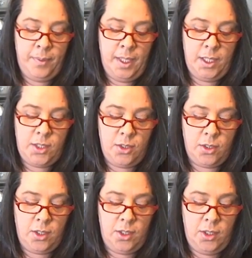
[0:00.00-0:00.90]
It took,
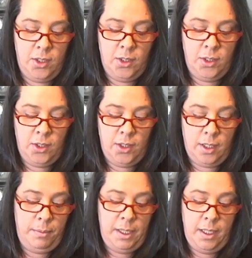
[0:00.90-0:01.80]
I
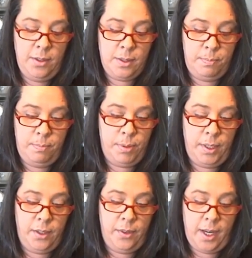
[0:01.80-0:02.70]
mean, he's pretty
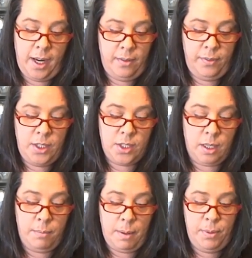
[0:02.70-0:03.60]
creative. He just
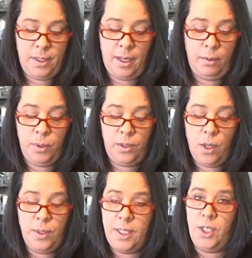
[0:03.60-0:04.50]
came up with it with no
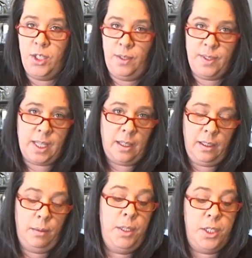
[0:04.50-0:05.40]
intention of selling
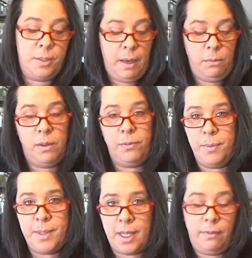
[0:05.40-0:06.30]
them. He just made one for
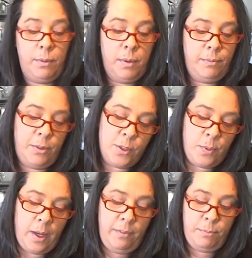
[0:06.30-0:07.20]
himself and one for his
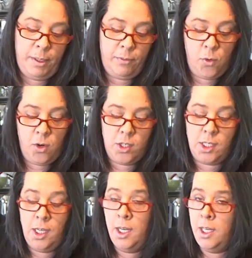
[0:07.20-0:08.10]
wife. But of course,
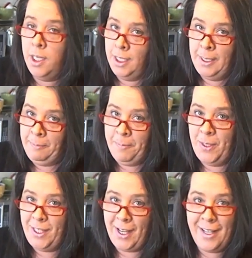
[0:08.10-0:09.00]

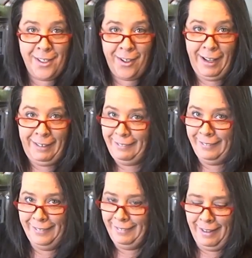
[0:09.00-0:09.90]
once I saw it,
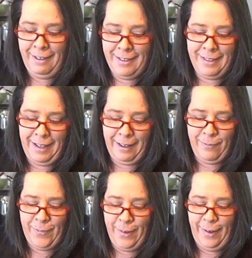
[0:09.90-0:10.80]
I was like a
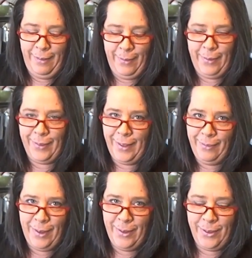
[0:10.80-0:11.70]
4-year-old on a
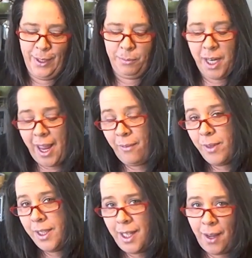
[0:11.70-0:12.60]
road trip. Can I have
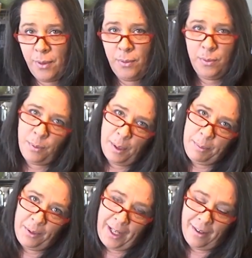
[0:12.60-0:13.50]
one? Can I have one? Well, what
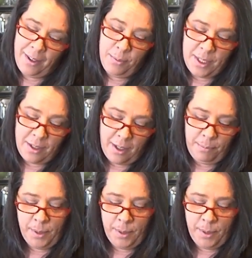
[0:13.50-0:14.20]
about now? Can we stop?